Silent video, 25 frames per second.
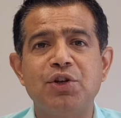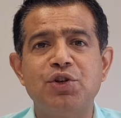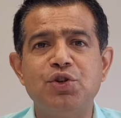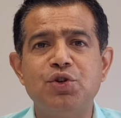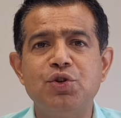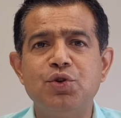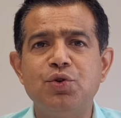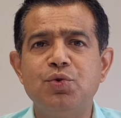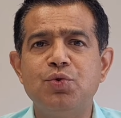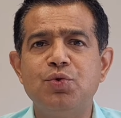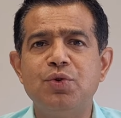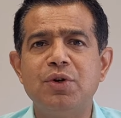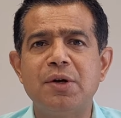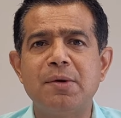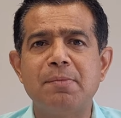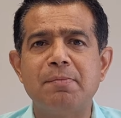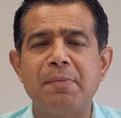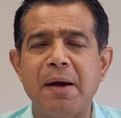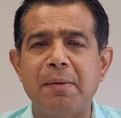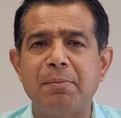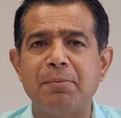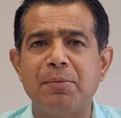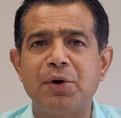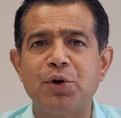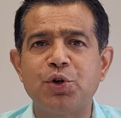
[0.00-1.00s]
do you
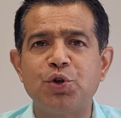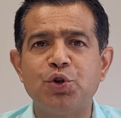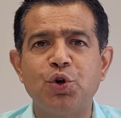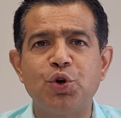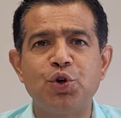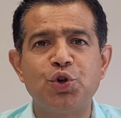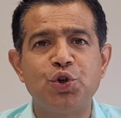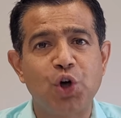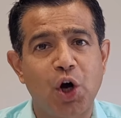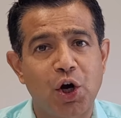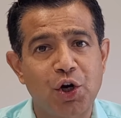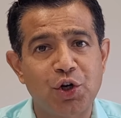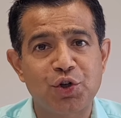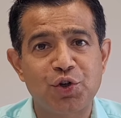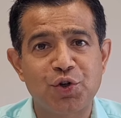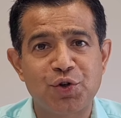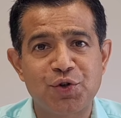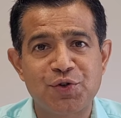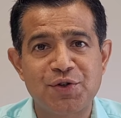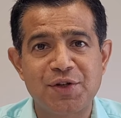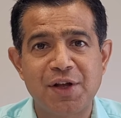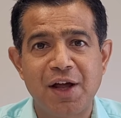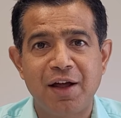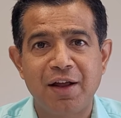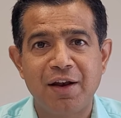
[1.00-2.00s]
remember your
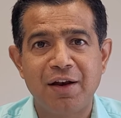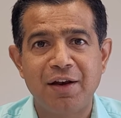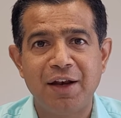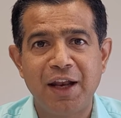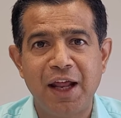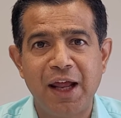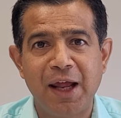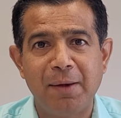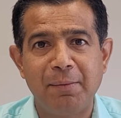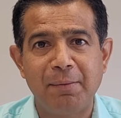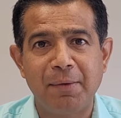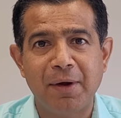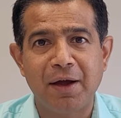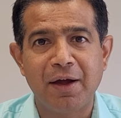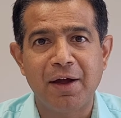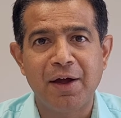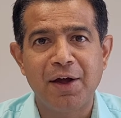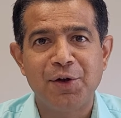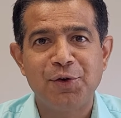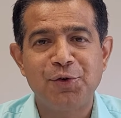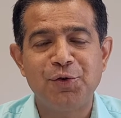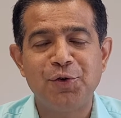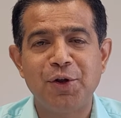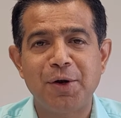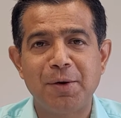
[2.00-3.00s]
doctor's name?
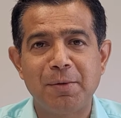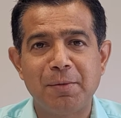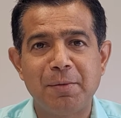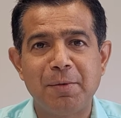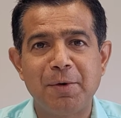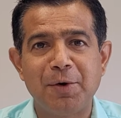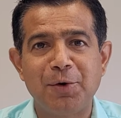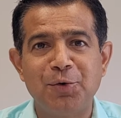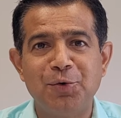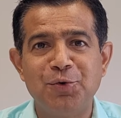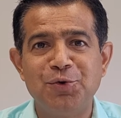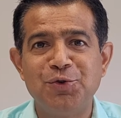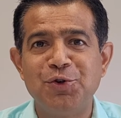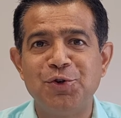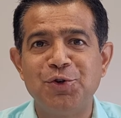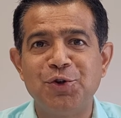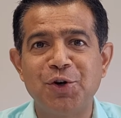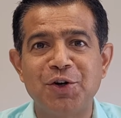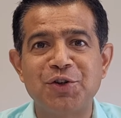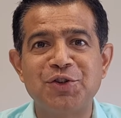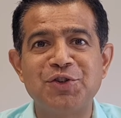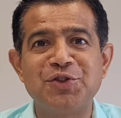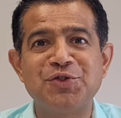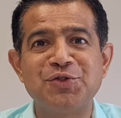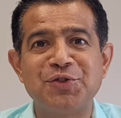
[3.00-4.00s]
Do you remember who your
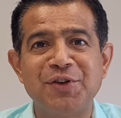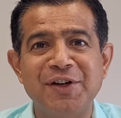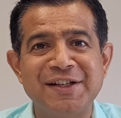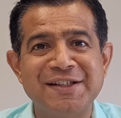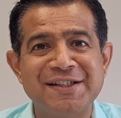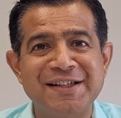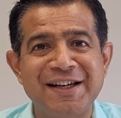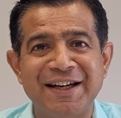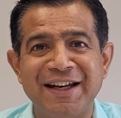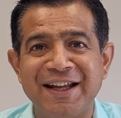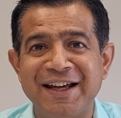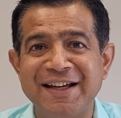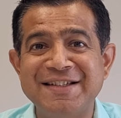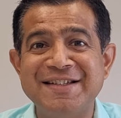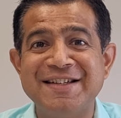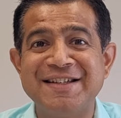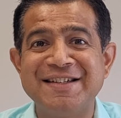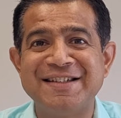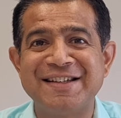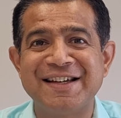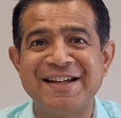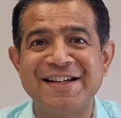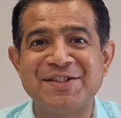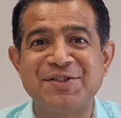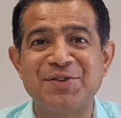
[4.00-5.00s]
doctor's real estate
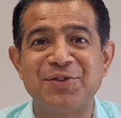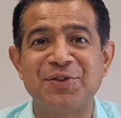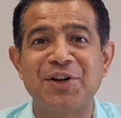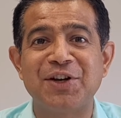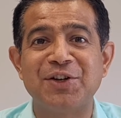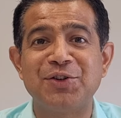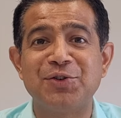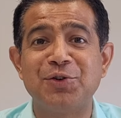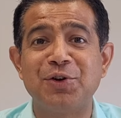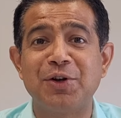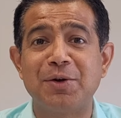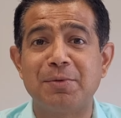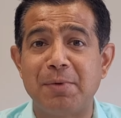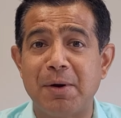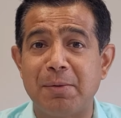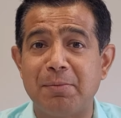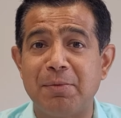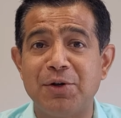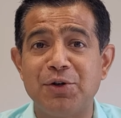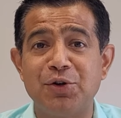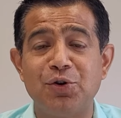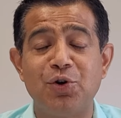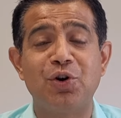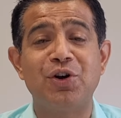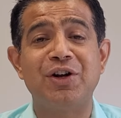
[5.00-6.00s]
agent is? Okay, do you remember
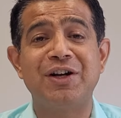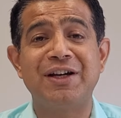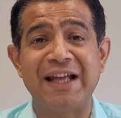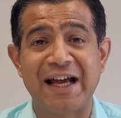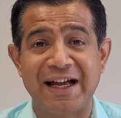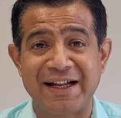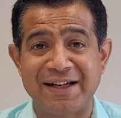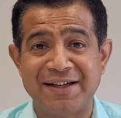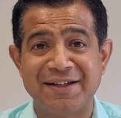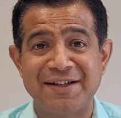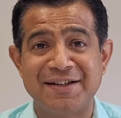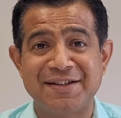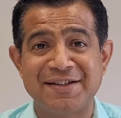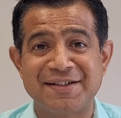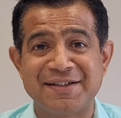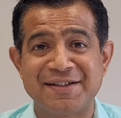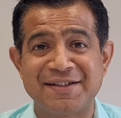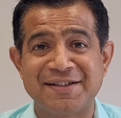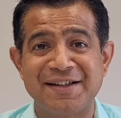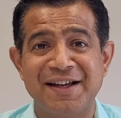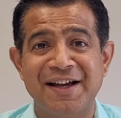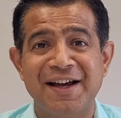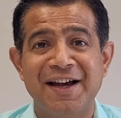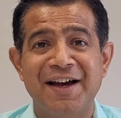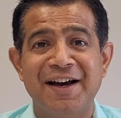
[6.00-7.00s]
your
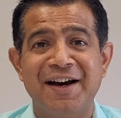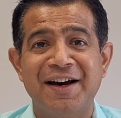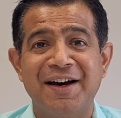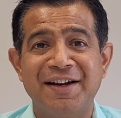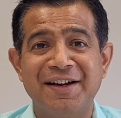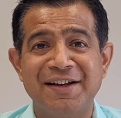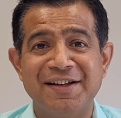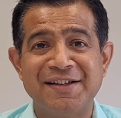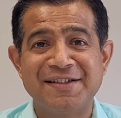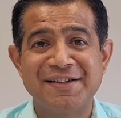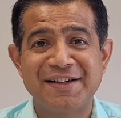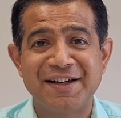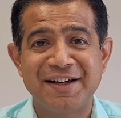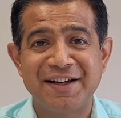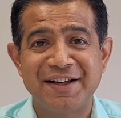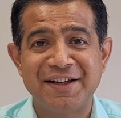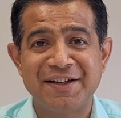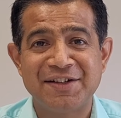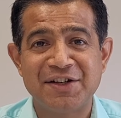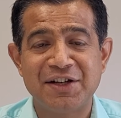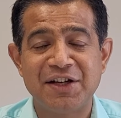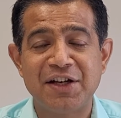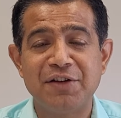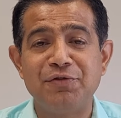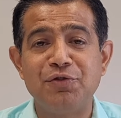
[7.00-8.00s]
dentist's real estate
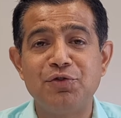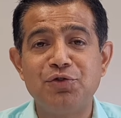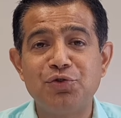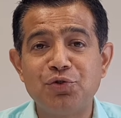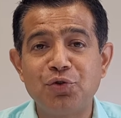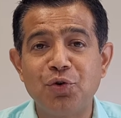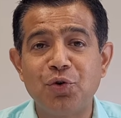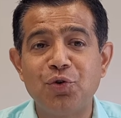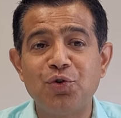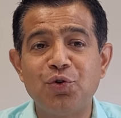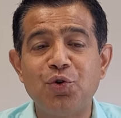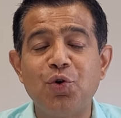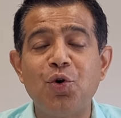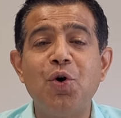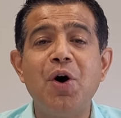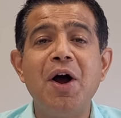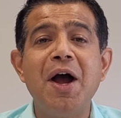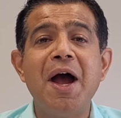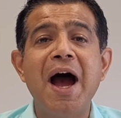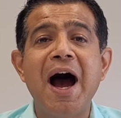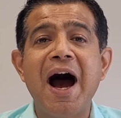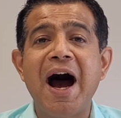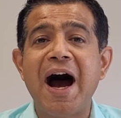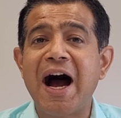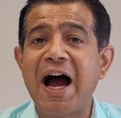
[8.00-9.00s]
agent? If you don't know,
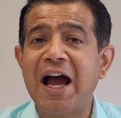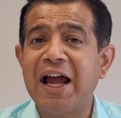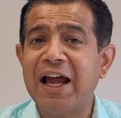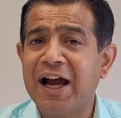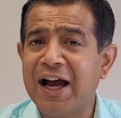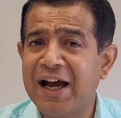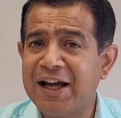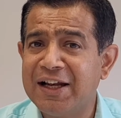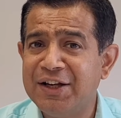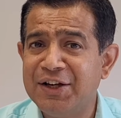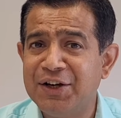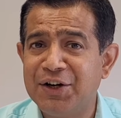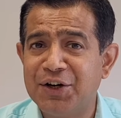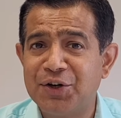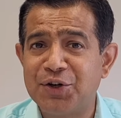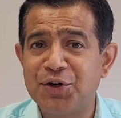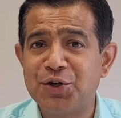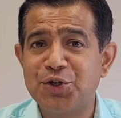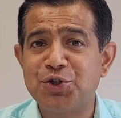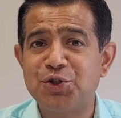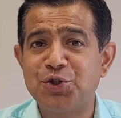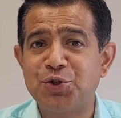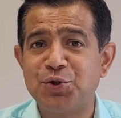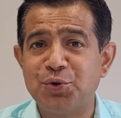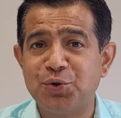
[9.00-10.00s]
I highly
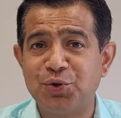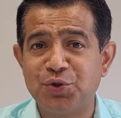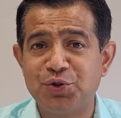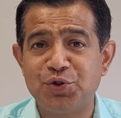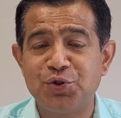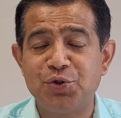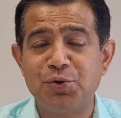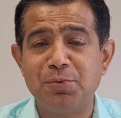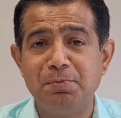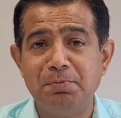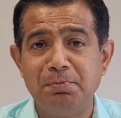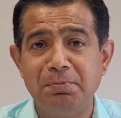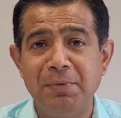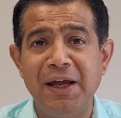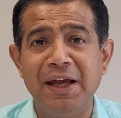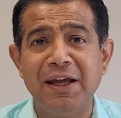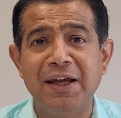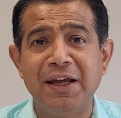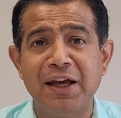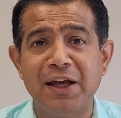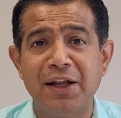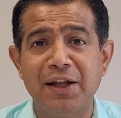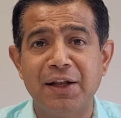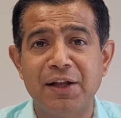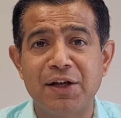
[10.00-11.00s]
urge you to
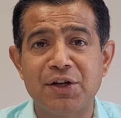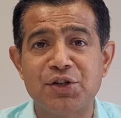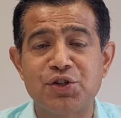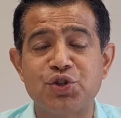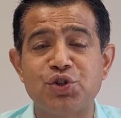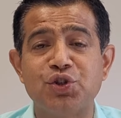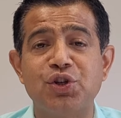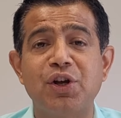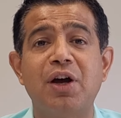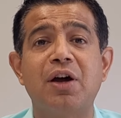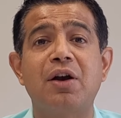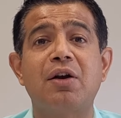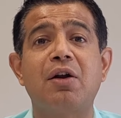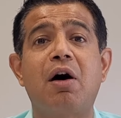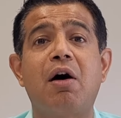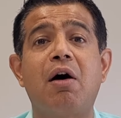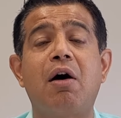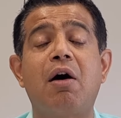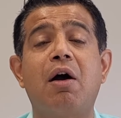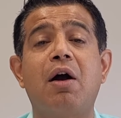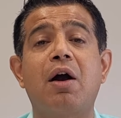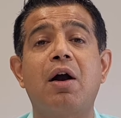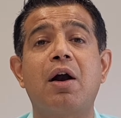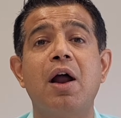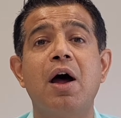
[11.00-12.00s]
make a list. There
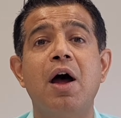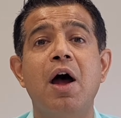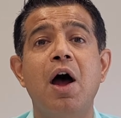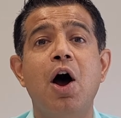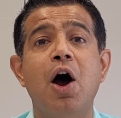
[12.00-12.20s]
are